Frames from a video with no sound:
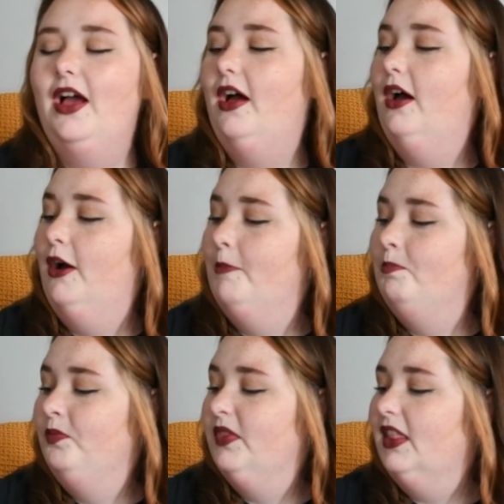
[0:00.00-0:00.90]

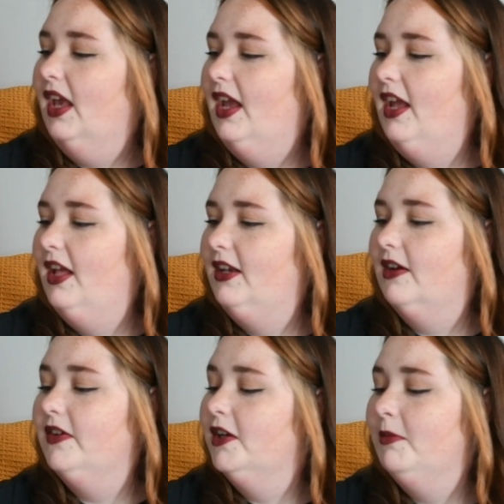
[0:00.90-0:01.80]
Um, and
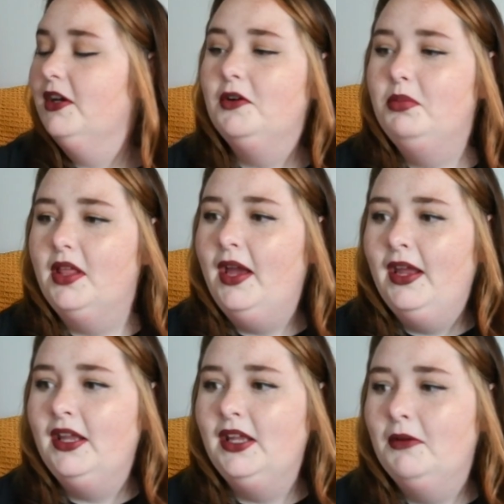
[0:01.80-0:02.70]
every time I go to
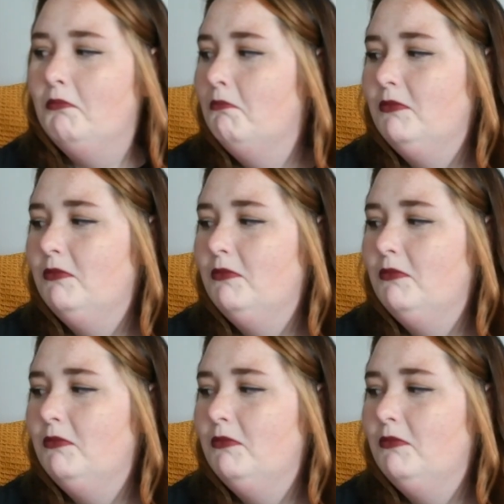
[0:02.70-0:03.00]
play,